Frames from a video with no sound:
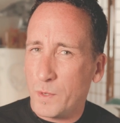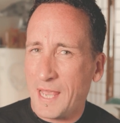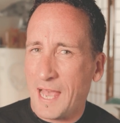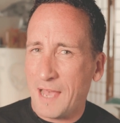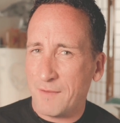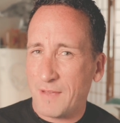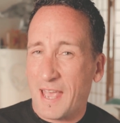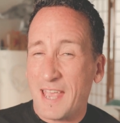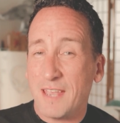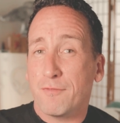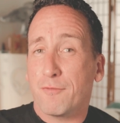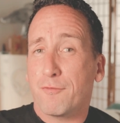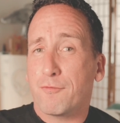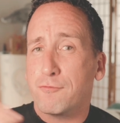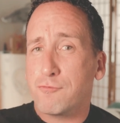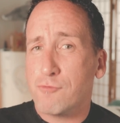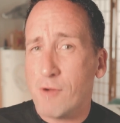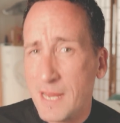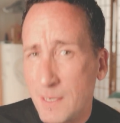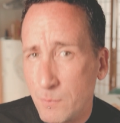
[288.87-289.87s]
we have a
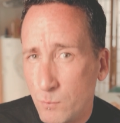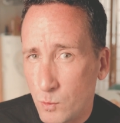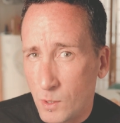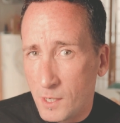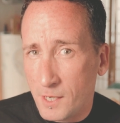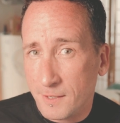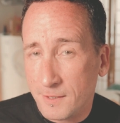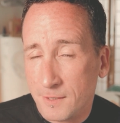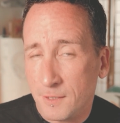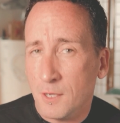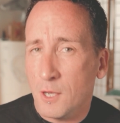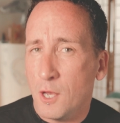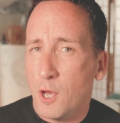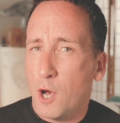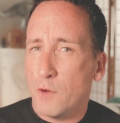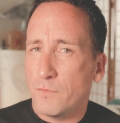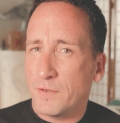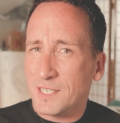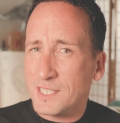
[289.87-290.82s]
framework of